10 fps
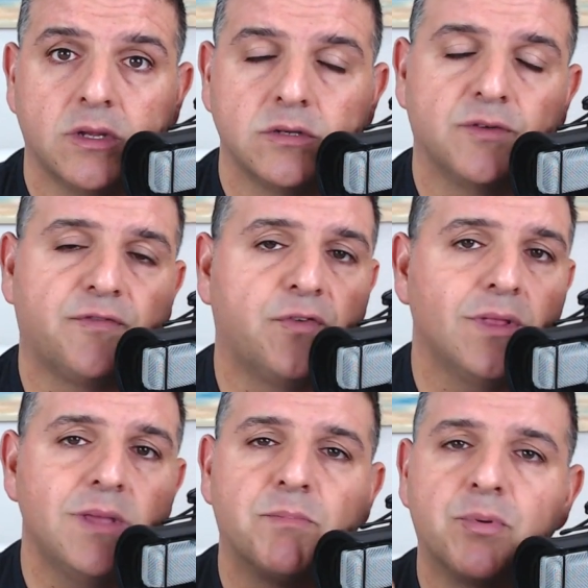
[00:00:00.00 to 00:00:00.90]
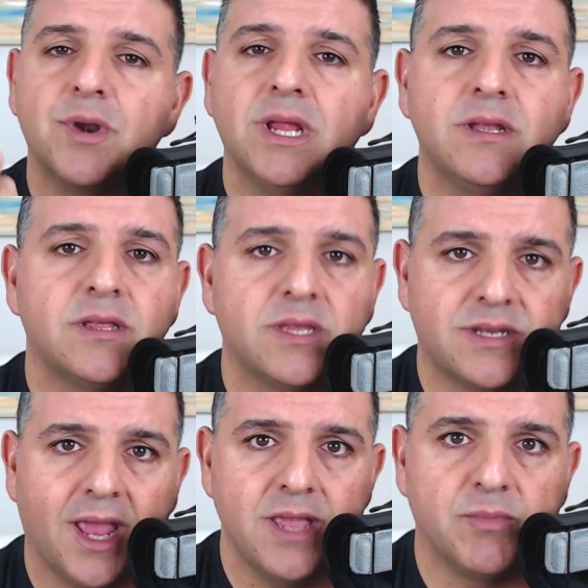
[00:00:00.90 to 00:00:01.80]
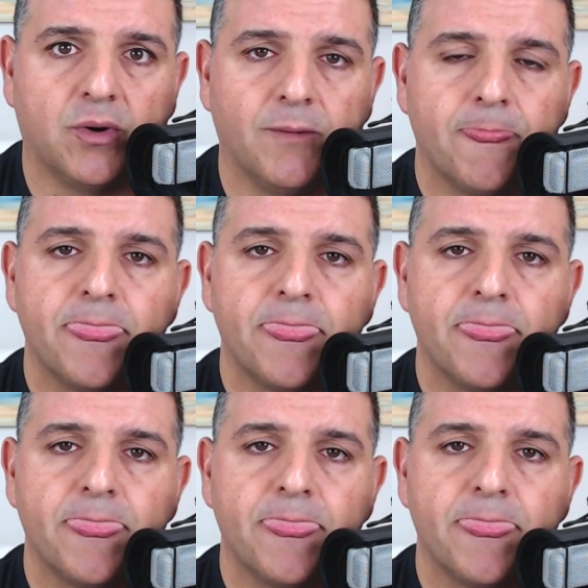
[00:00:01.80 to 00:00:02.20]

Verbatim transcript: to fully bring to the table